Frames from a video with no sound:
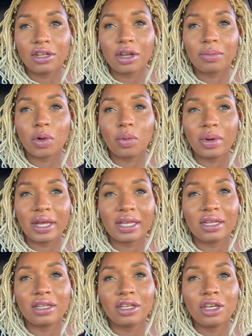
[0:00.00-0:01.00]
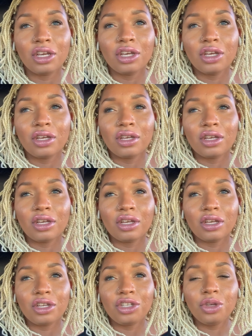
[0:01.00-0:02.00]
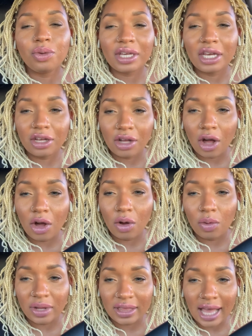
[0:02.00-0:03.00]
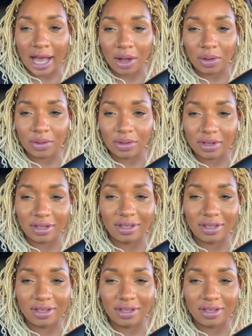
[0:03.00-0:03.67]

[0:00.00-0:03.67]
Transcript: number one, you can go without,